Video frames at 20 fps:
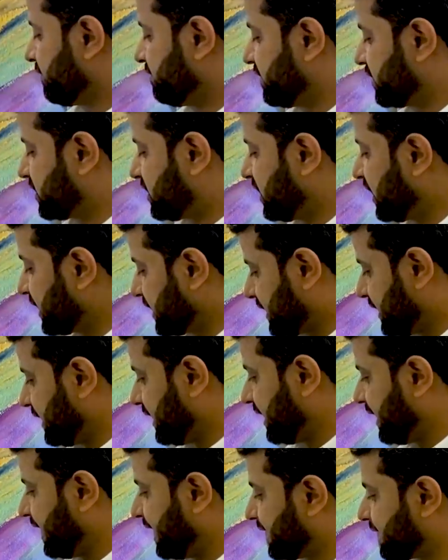with
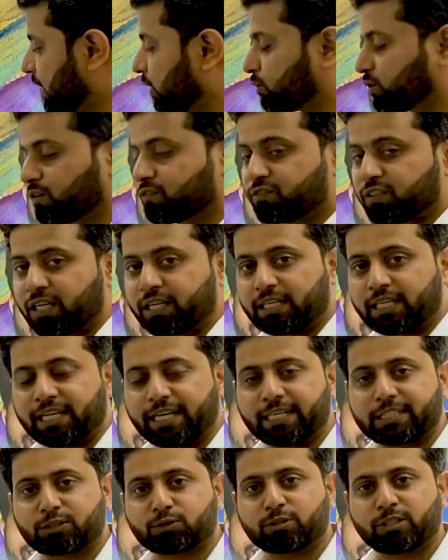38 out of
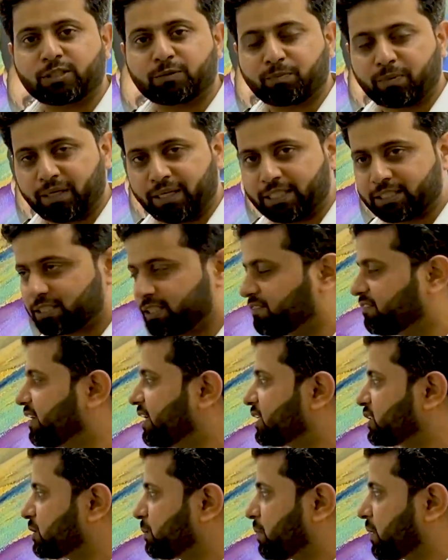38 students placed in
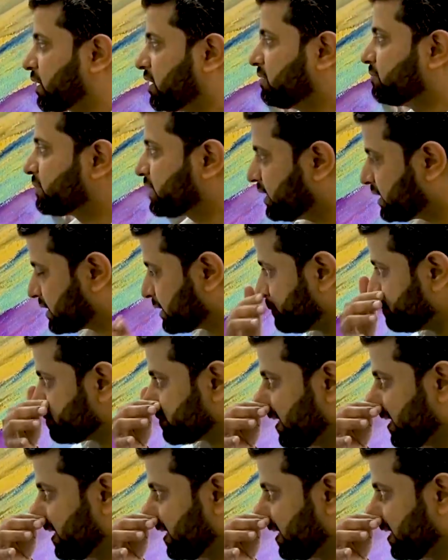various shipping companies.